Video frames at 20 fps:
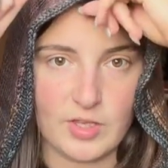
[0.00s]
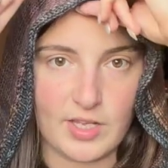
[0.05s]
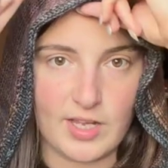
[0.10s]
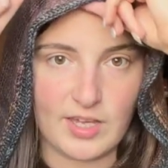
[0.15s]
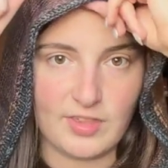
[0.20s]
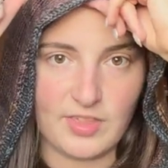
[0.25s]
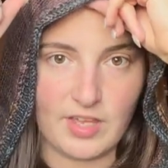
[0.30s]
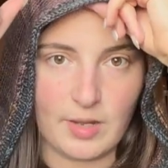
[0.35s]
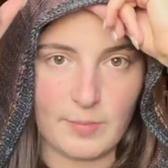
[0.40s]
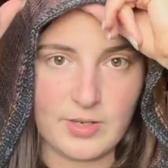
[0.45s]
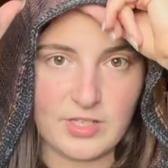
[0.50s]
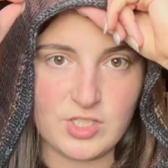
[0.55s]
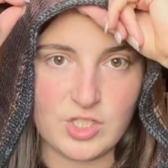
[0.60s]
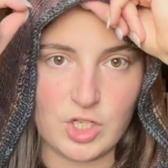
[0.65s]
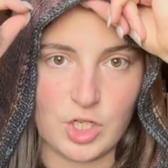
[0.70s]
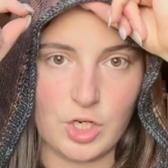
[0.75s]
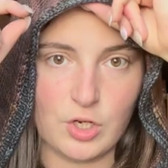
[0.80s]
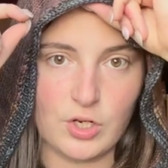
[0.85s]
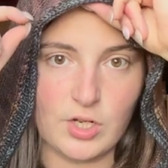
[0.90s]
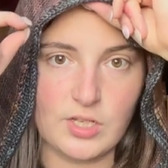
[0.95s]
Like, I think I might
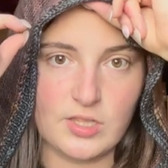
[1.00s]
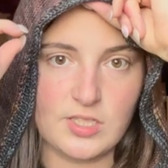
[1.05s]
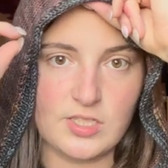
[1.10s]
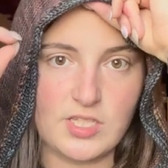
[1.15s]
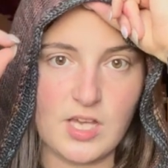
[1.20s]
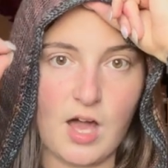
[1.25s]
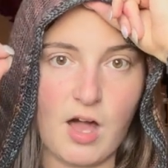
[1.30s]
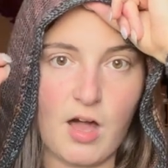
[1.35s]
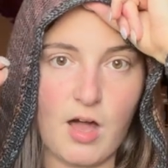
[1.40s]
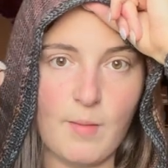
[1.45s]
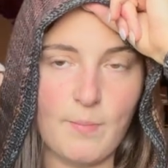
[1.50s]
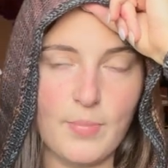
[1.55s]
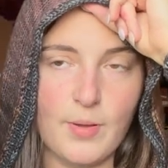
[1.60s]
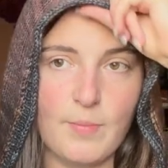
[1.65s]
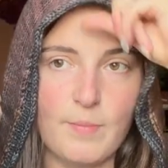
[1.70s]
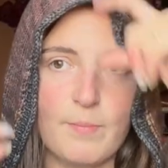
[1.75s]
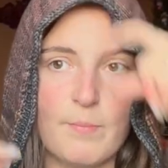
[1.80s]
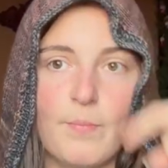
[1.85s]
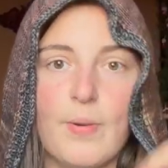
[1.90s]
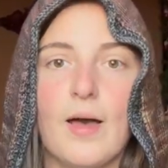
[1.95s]
secure it at the top,
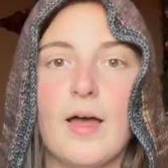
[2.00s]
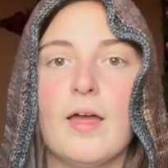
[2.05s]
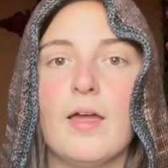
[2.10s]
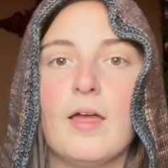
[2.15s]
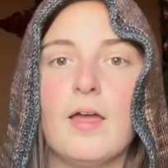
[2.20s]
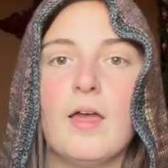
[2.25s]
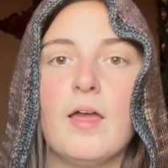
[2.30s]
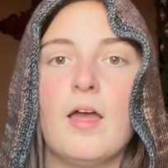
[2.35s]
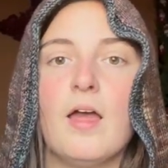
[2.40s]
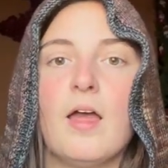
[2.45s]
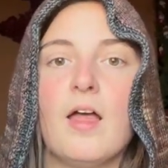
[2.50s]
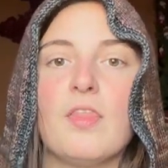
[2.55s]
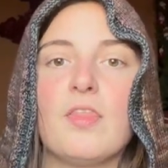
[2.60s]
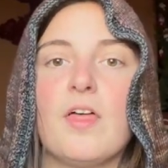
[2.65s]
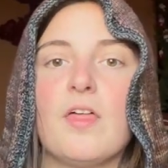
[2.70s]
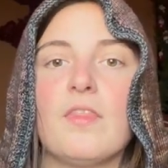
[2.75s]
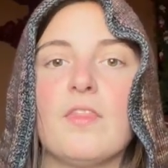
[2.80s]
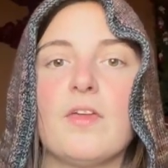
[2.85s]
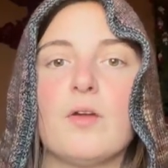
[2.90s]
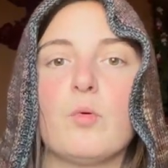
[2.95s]
but
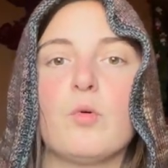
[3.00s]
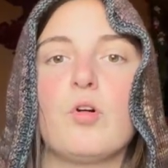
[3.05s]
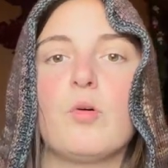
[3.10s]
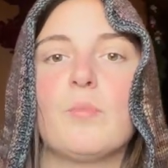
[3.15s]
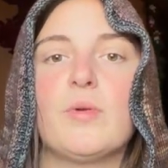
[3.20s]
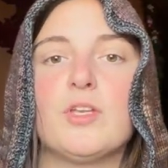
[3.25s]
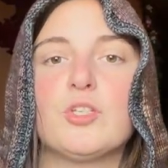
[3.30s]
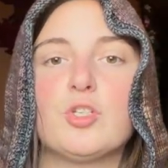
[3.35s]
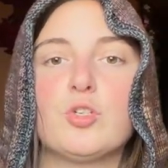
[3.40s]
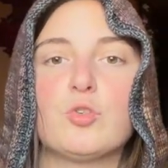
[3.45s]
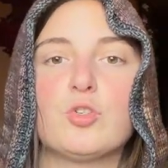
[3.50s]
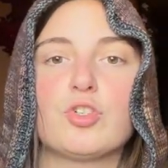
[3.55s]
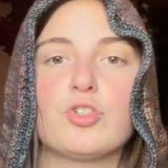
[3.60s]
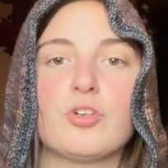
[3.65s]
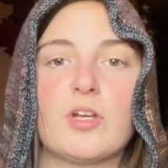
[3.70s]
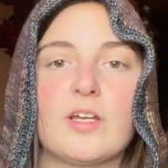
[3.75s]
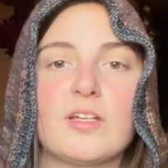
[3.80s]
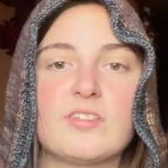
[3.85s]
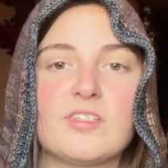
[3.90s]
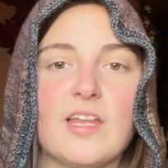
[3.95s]
then there will be 2
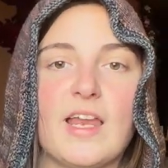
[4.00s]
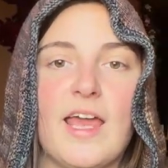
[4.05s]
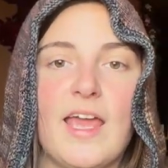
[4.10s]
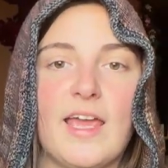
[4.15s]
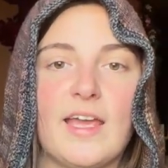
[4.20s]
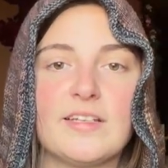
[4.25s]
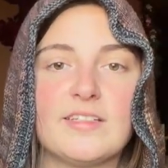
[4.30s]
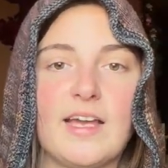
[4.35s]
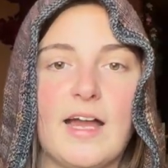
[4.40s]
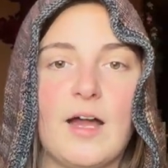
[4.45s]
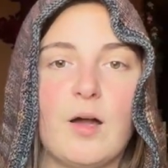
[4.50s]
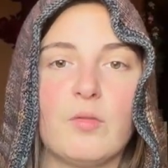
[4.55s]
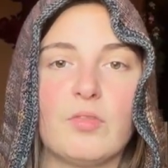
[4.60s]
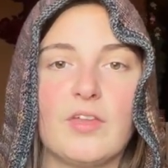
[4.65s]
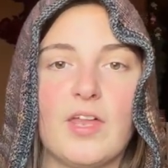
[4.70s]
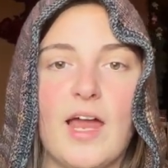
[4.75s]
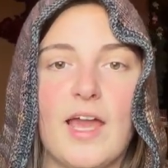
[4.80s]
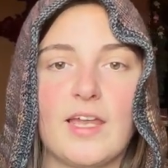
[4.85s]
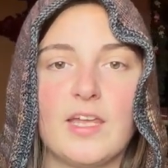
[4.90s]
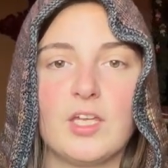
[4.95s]
strings that hang down
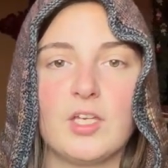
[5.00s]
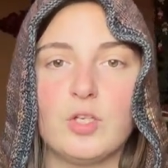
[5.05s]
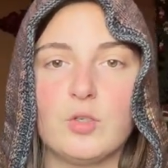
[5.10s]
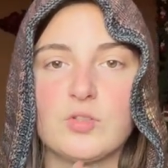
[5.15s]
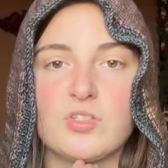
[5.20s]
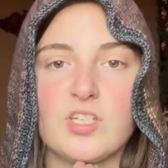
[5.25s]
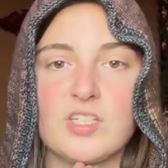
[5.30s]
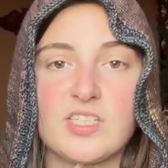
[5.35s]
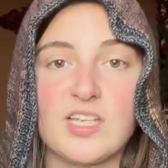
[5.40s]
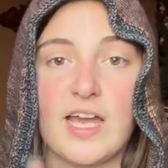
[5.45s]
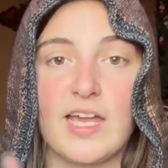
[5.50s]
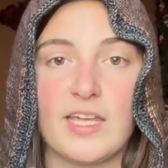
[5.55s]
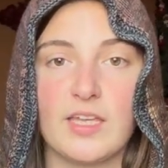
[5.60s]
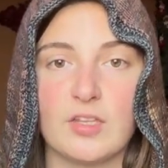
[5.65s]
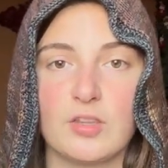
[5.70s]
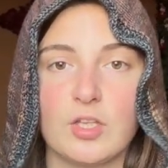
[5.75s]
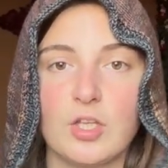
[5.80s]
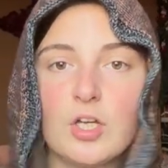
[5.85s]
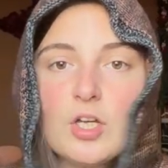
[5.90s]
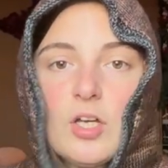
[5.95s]
that I can use to
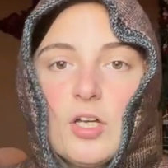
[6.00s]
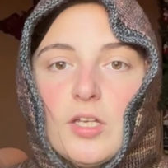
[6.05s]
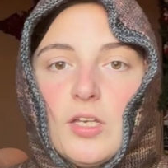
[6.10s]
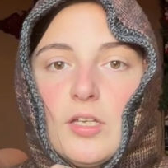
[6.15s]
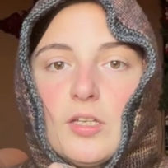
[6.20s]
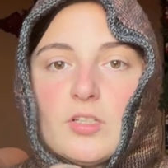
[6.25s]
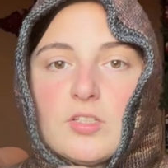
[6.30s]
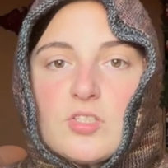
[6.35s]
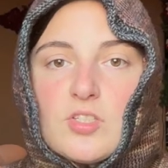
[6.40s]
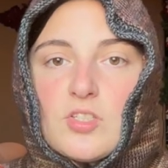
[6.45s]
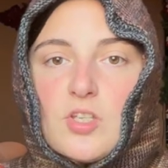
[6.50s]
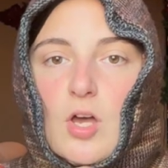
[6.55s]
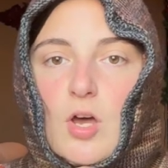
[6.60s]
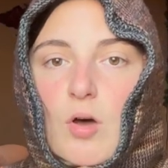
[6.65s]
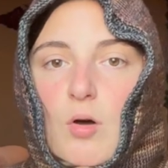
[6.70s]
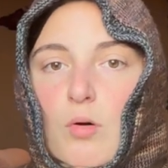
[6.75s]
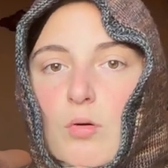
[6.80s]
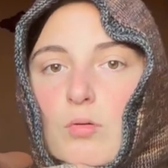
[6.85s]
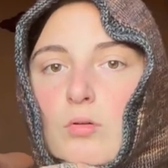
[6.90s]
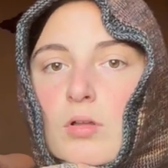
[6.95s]
tighten the hood.
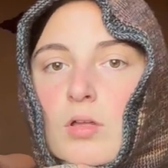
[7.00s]
So